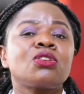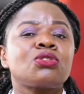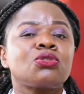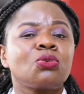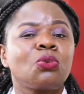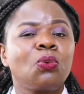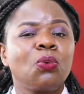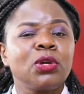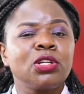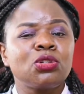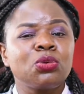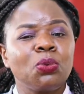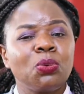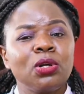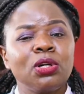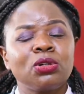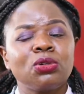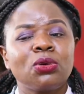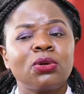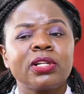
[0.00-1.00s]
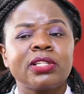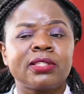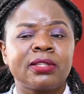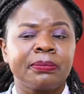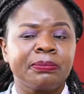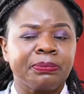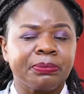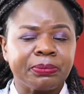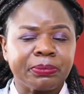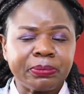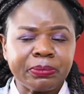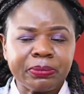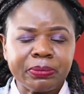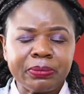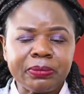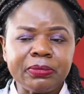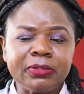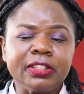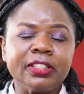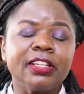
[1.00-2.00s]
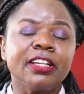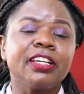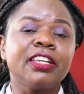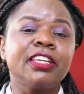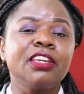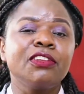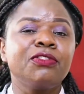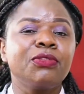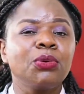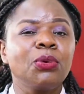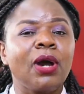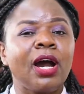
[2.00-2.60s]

which will not give you